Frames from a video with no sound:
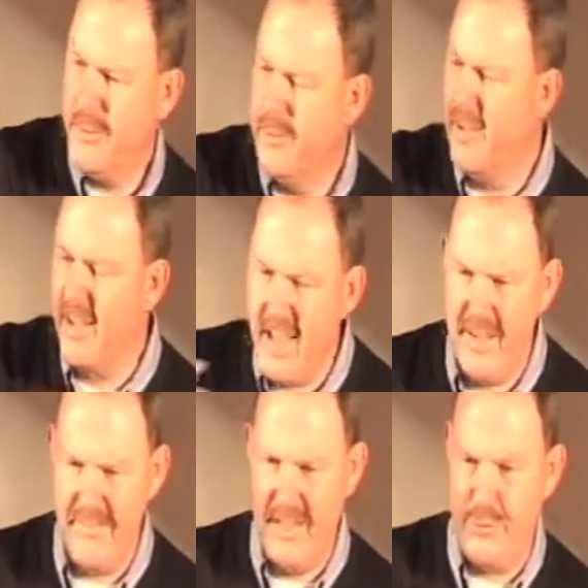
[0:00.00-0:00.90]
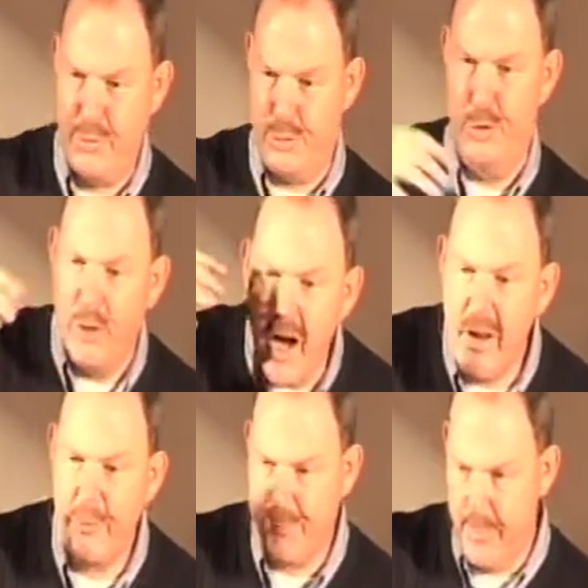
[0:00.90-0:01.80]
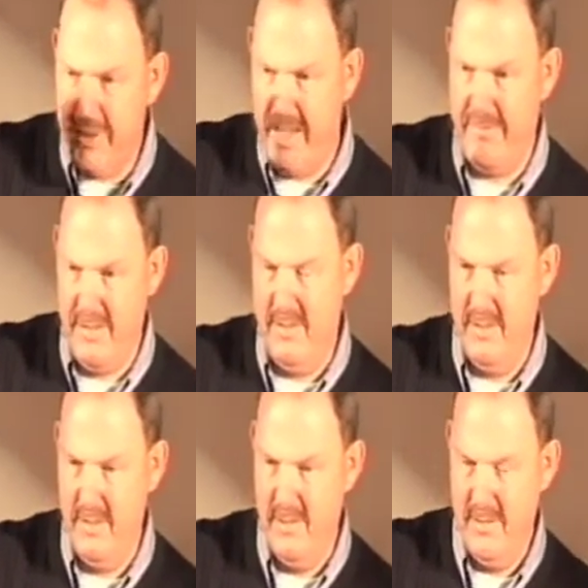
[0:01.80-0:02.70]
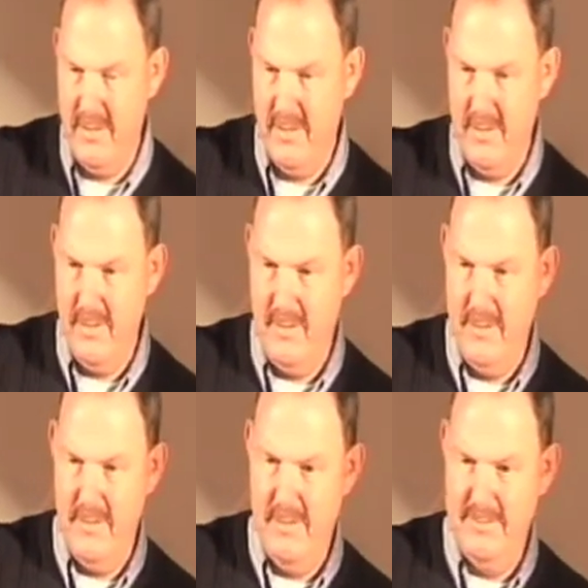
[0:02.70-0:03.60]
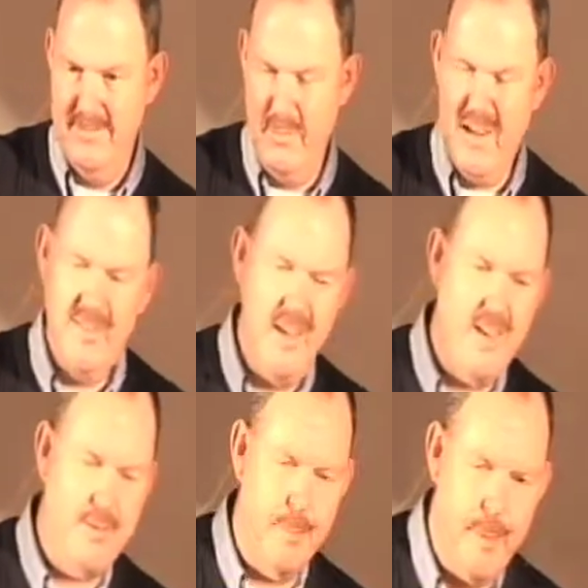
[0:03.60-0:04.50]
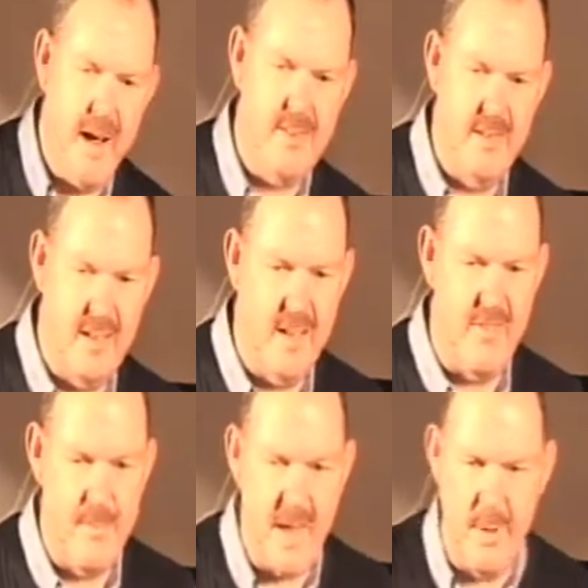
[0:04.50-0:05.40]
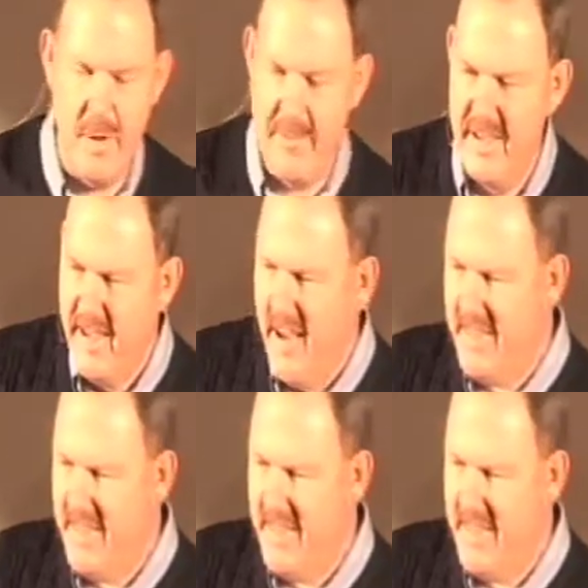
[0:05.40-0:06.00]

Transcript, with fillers: was a love that stood out for David. And when he says surpassing the love of many and women, I